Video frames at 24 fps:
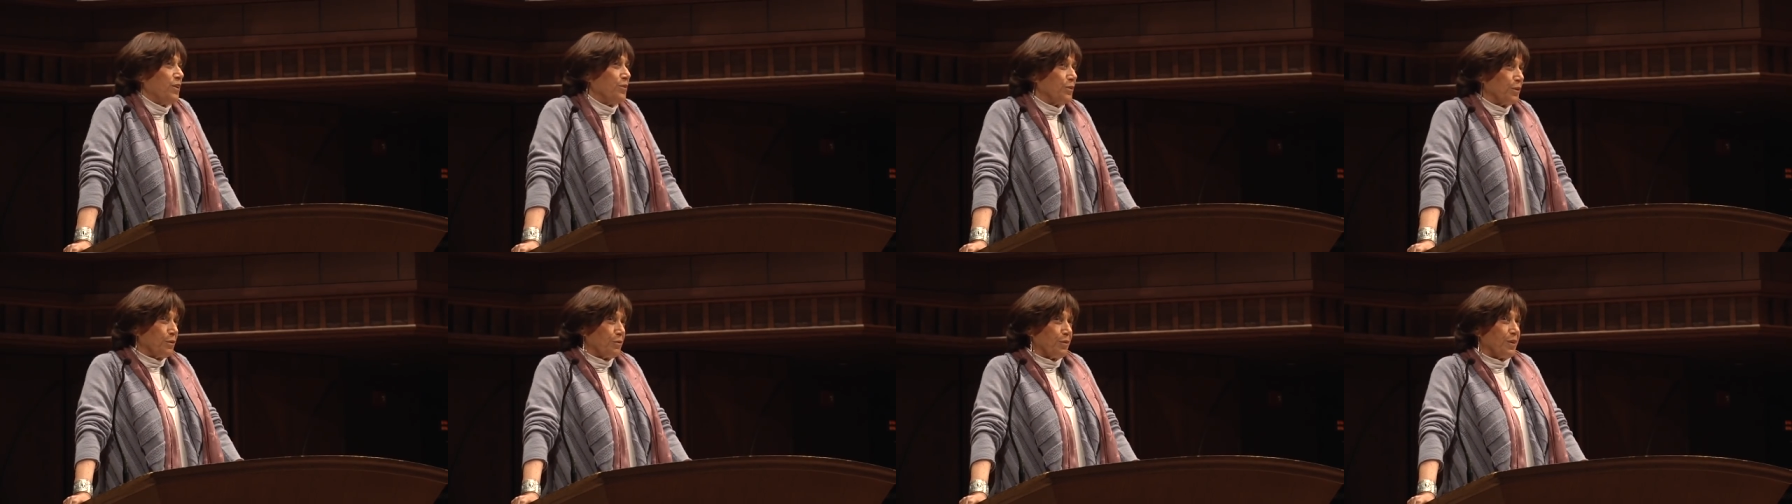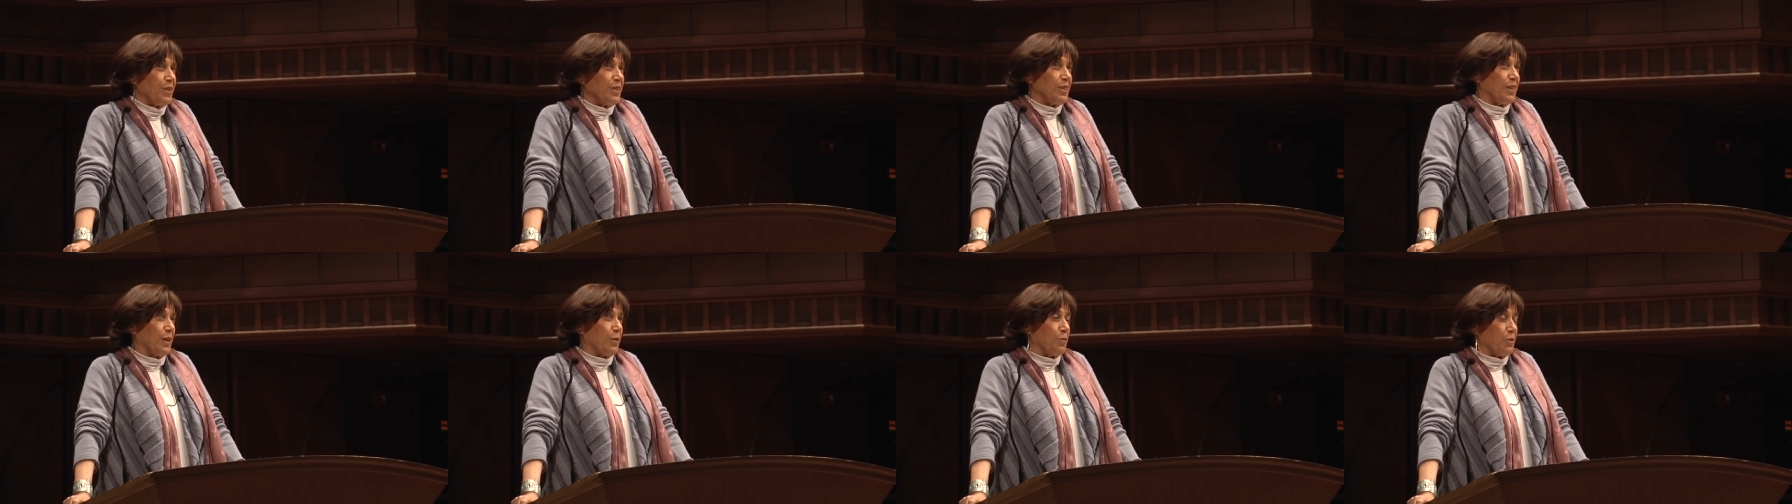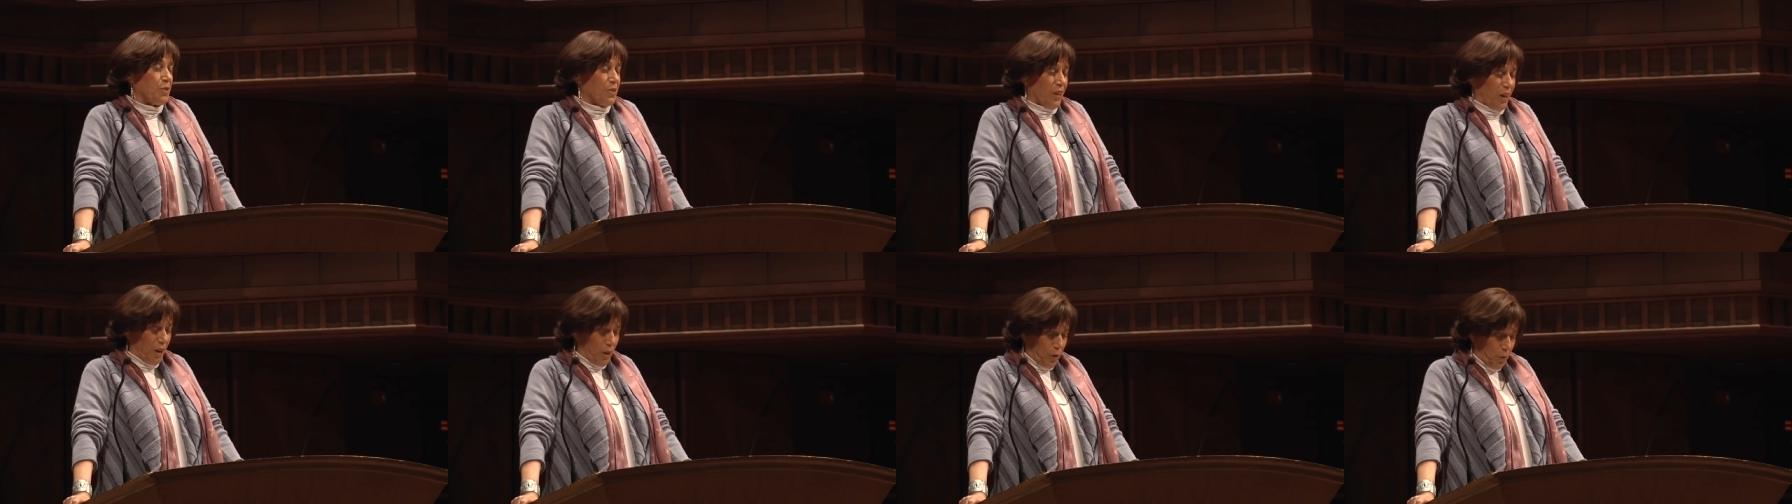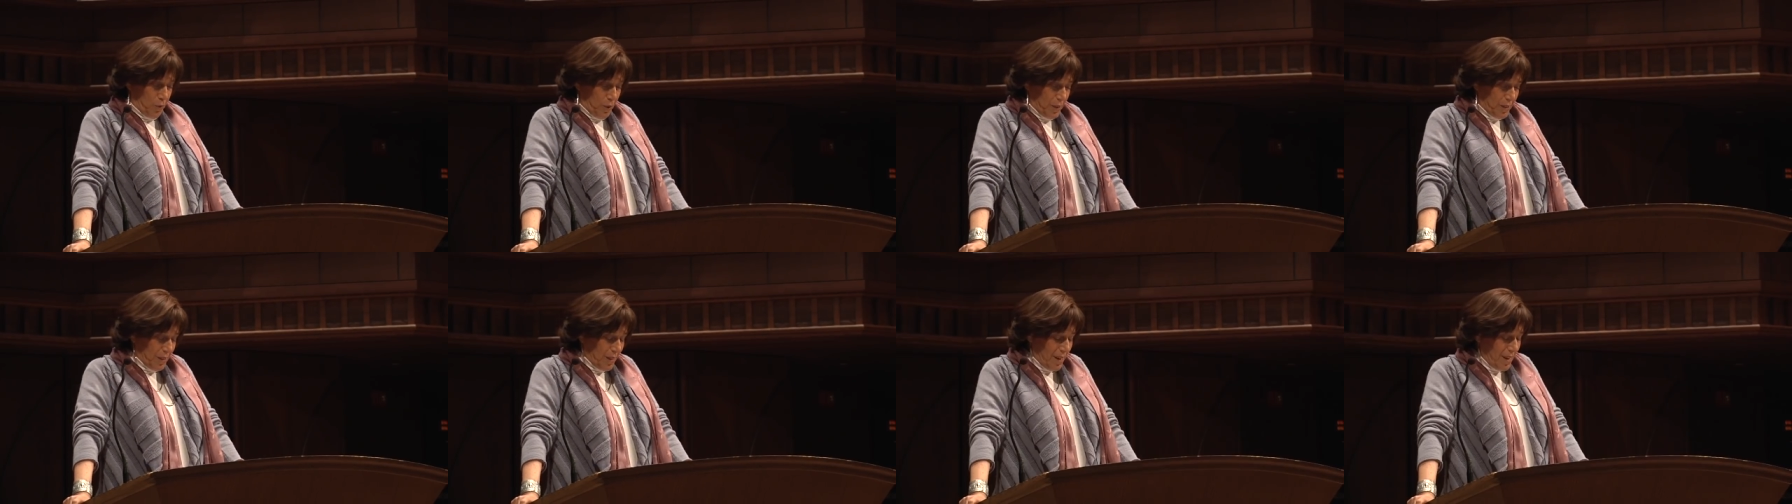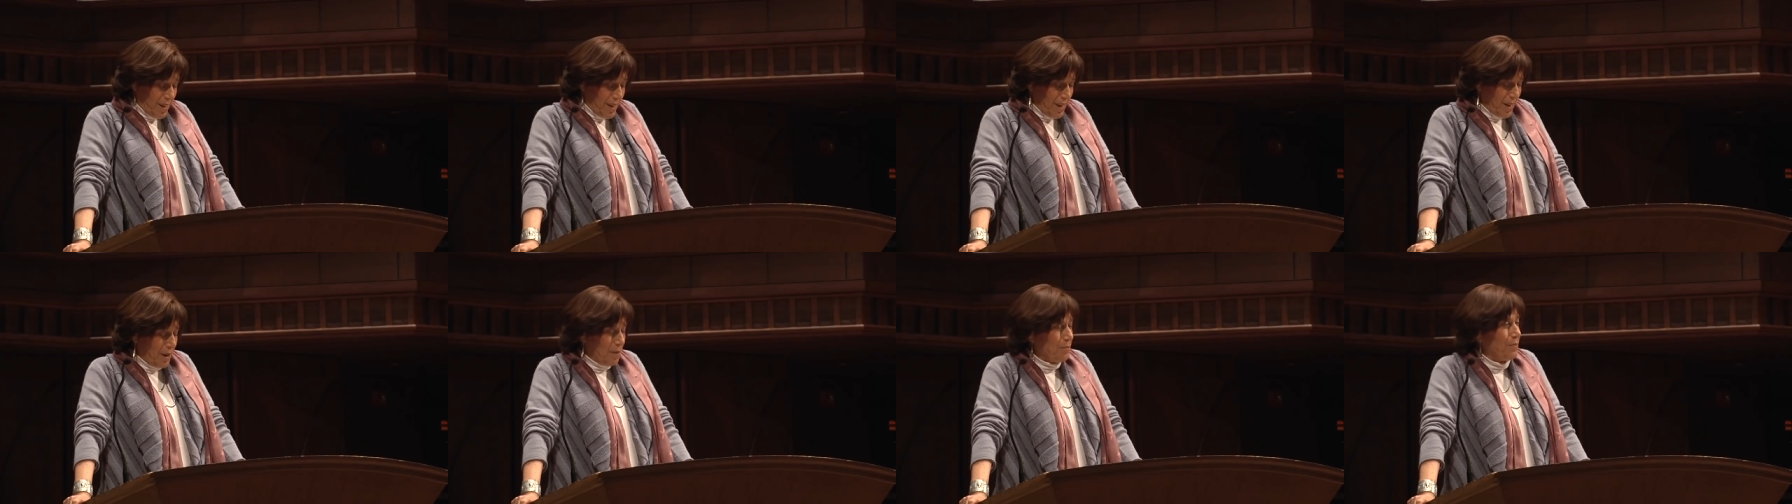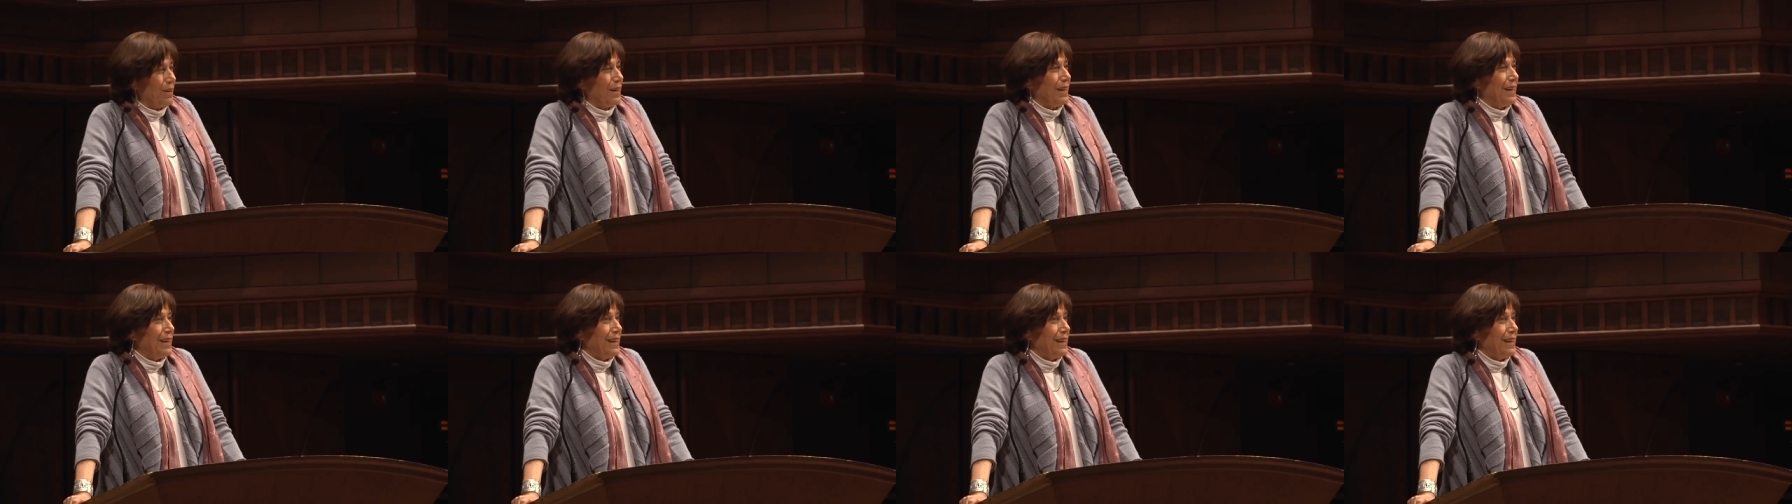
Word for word: University, which I always am,